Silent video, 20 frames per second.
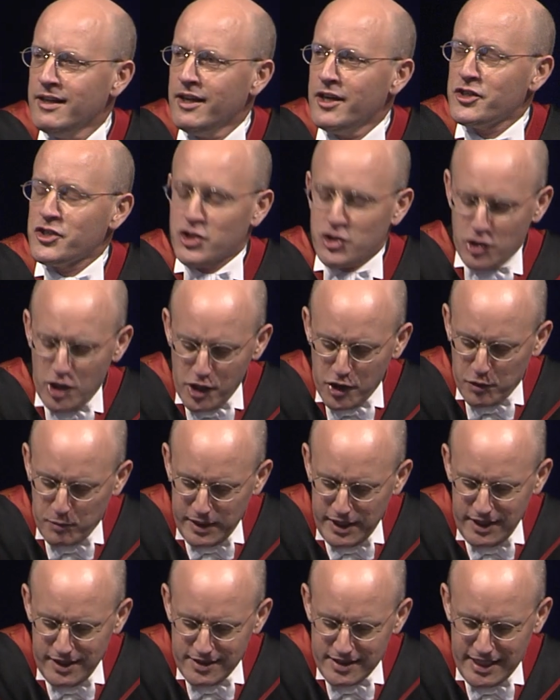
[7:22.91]
struck
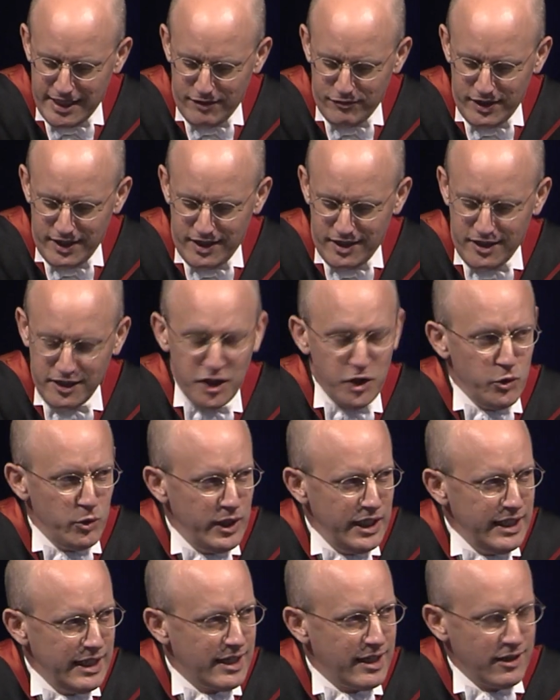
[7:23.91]
me as having a
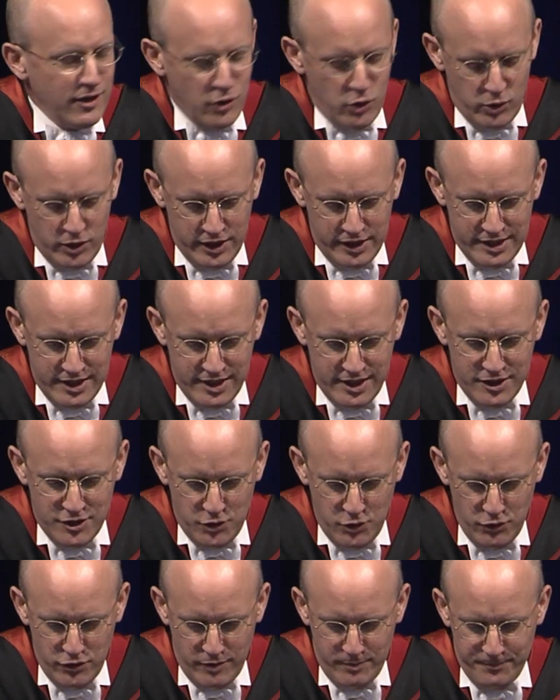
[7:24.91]
unique quality
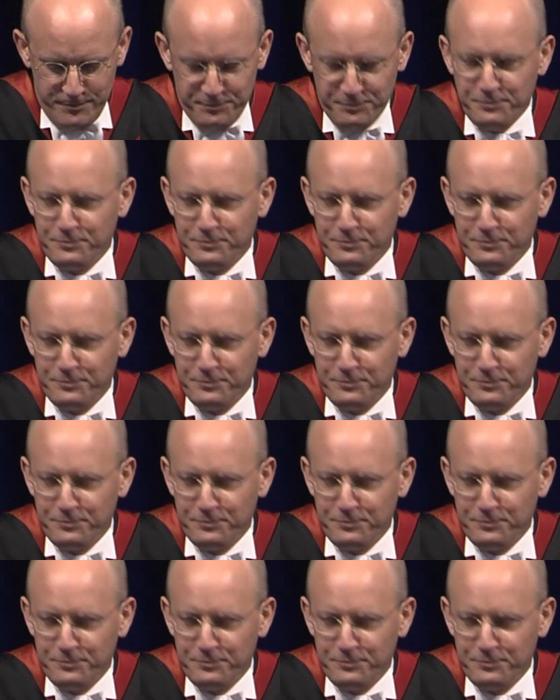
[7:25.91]
to them.